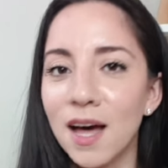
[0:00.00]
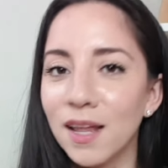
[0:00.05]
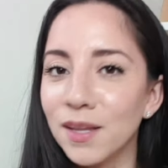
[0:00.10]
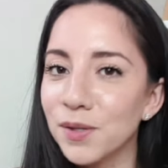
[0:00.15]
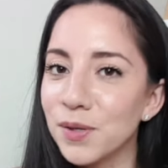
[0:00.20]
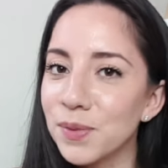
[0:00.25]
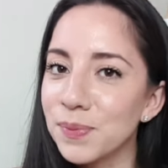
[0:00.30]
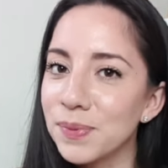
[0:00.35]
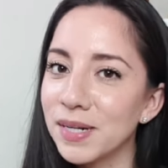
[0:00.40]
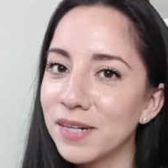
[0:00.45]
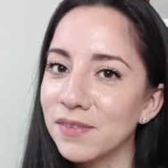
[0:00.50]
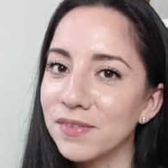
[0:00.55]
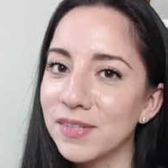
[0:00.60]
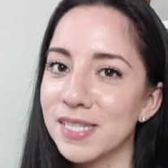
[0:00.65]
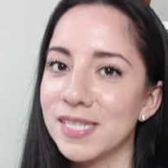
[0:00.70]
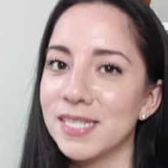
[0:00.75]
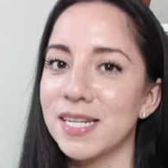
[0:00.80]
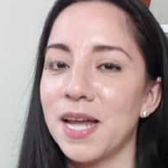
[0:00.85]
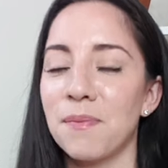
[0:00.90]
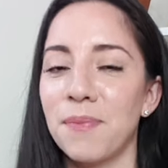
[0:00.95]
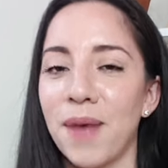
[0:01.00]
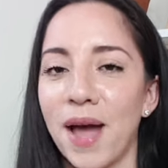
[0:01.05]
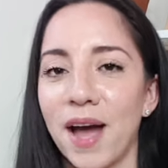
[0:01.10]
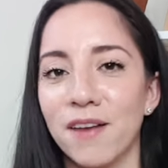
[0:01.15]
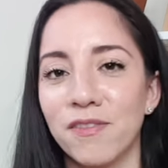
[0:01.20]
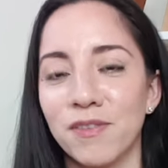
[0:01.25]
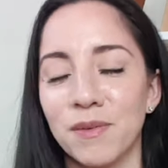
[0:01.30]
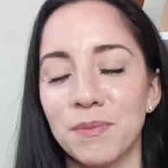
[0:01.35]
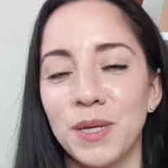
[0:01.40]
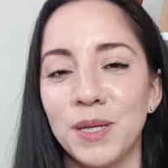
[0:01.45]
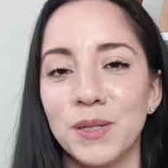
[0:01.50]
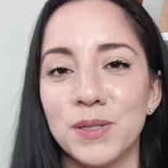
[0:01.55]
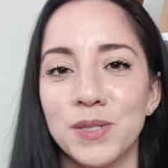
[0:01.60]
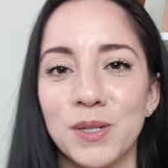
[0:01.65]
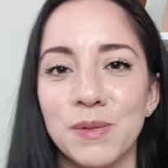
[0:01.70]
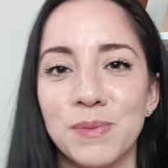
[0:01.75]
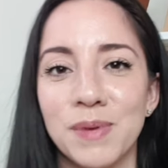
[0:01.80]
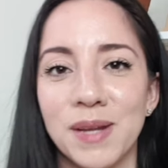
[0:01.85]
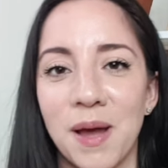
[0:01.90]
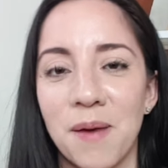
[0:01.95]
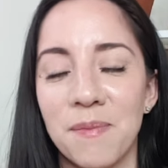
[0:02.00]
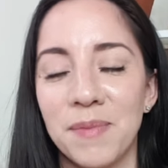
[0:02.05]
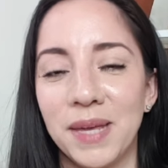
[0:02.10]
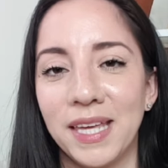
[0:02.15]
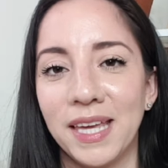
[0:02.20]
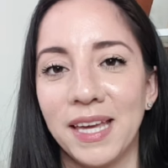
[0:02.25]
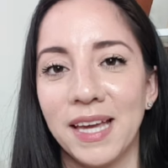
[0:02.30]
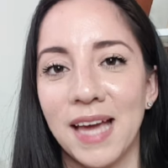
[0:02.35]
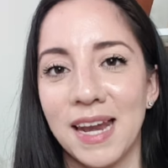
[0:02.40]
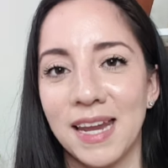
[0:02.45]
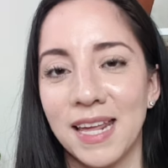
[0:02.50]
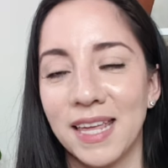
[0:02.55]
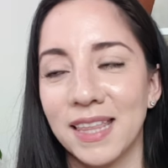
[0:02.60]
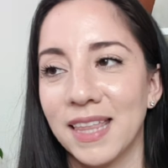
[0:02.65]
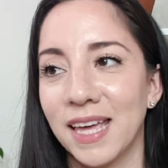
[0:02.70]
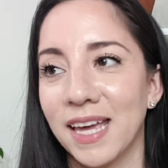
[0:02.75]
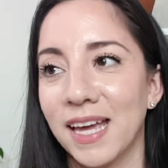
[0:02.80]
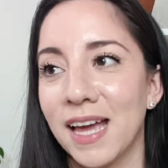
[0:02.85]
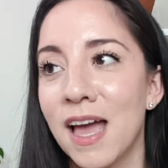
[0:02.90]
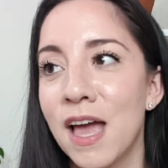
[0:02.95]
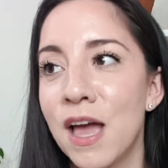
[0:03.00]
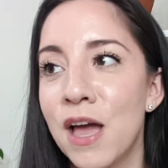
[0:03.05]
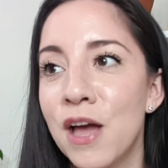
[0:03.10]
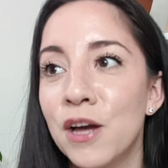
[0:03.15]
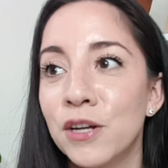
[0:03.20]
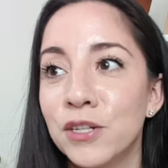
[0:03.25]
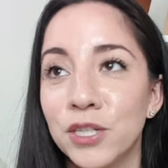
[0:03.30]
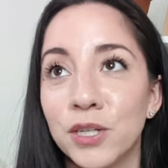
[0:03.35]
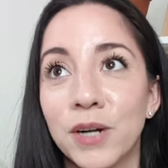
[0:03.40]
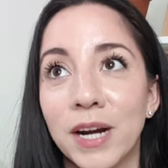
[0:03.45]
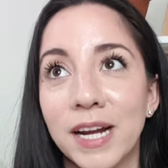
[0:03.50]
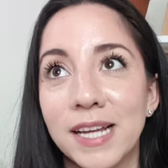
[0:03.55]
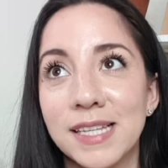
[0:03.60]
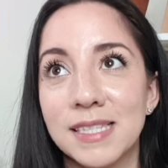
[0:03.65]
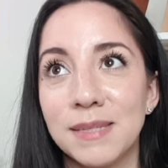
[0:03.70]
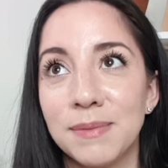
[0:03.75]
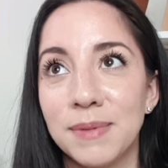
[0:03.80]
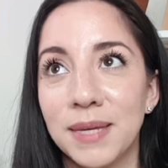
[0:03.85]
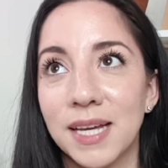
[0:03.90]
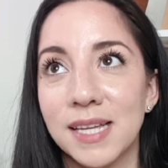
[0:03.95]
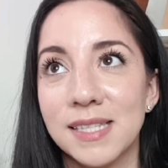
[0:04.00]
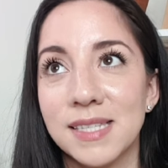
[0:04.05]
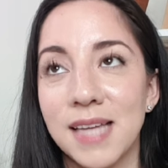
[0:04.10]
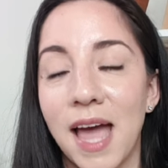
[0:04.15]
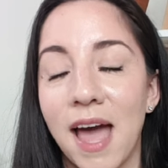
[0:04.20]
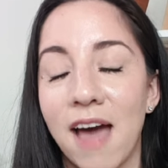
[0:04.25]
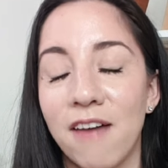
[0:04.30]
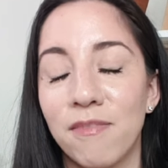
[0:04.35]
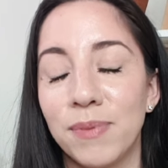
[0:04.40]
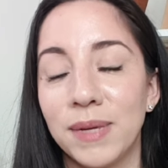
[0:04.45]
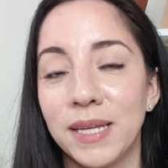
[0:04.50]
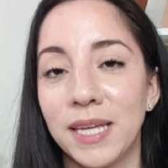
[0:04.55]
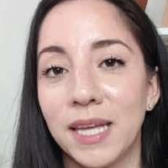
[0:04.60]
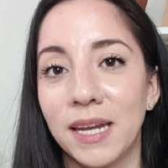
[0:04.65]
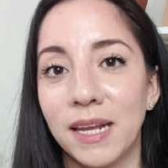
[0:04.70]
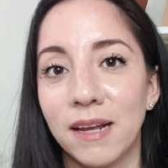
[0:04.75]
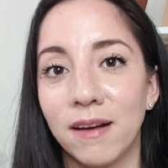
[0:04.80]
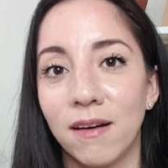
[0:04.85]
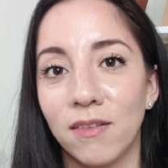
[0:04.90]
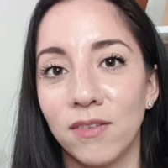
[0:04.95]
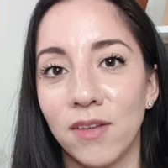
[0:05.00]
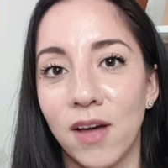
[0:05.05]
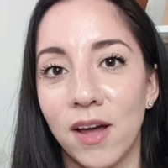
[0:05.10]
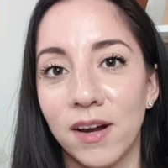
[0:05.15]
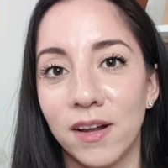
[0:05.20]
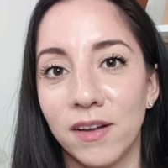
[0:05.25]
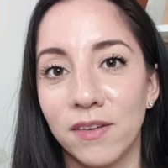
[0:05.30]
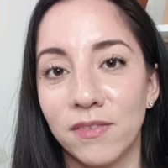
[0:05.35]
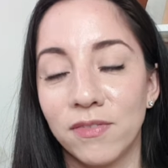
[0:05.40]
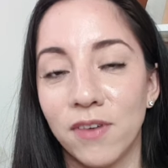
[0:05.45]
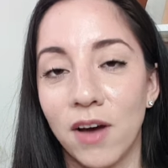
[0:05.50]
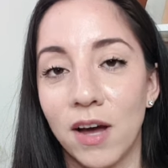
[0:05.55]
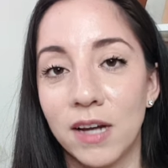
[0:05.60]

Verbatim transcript: a little bit of a step back from YouTube and not making anything too crazy because I have been getting a lot of